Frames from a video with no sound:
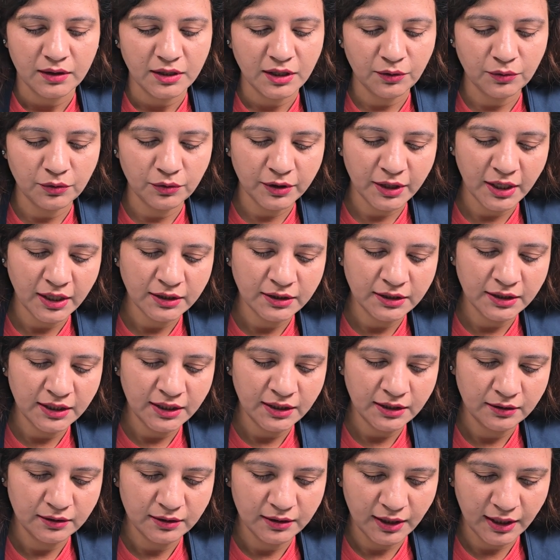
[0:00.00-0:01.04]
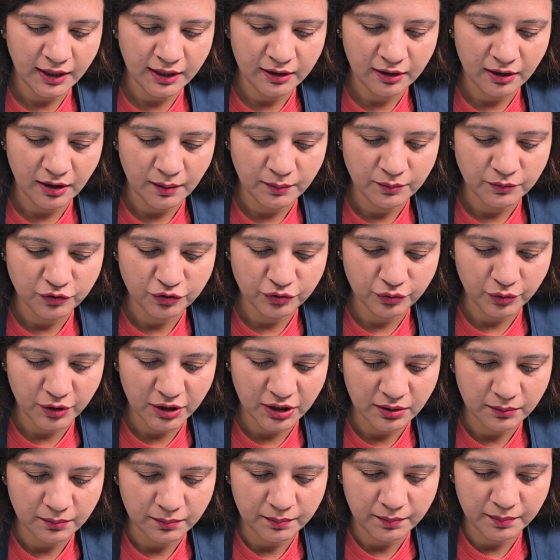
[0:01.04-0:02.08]
Now look at the diagram
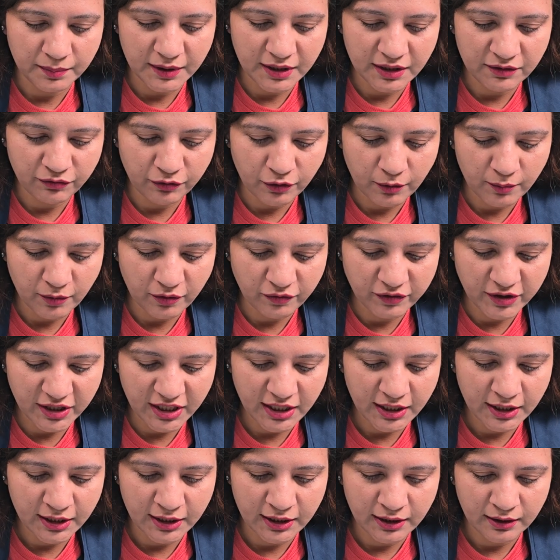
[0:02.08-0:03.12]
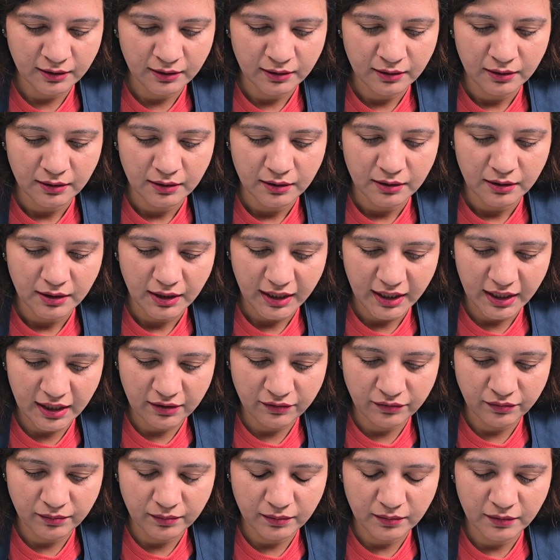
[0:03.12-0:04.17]
showing B form of DNA,
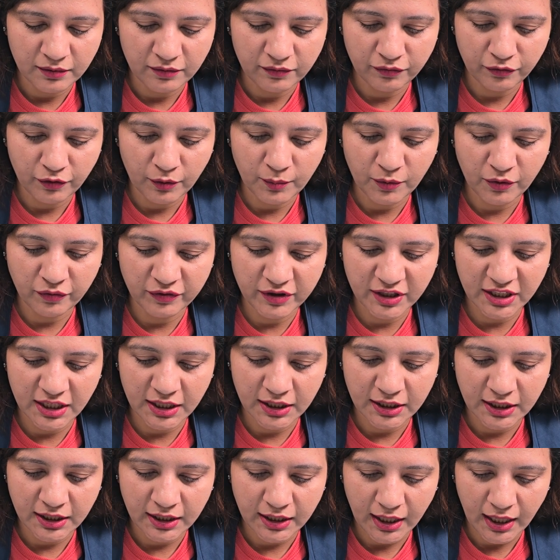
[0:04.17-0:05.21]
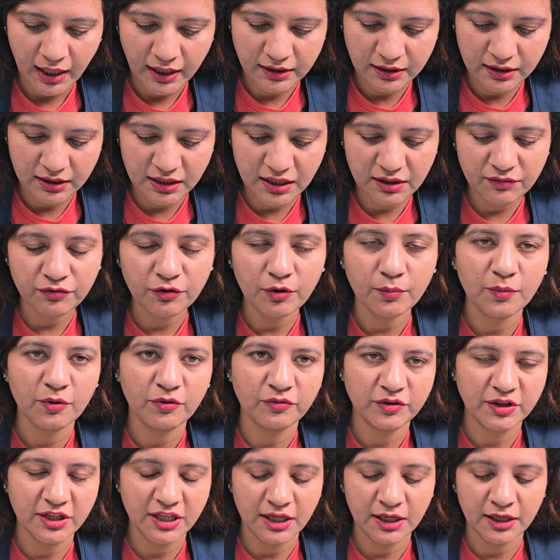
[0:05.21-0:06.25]
A form of DNA and Z form
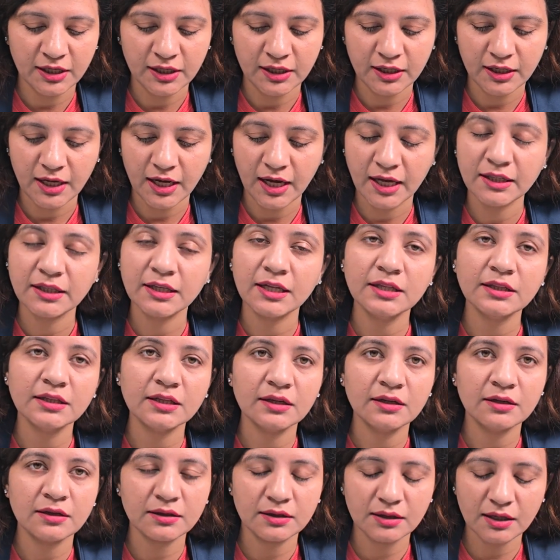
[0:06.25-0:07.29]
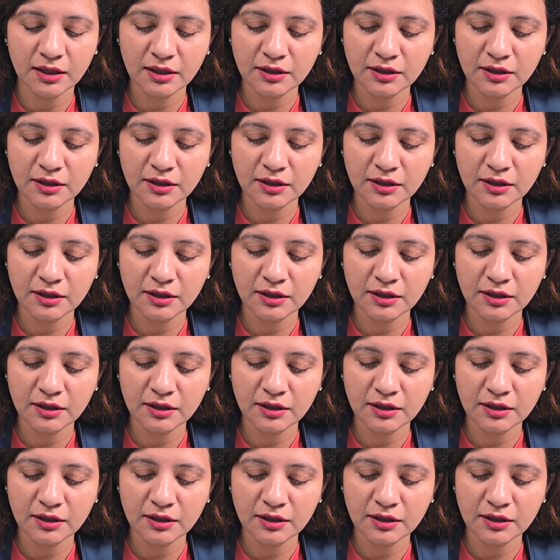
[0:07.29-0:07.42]
of DNA, and then there is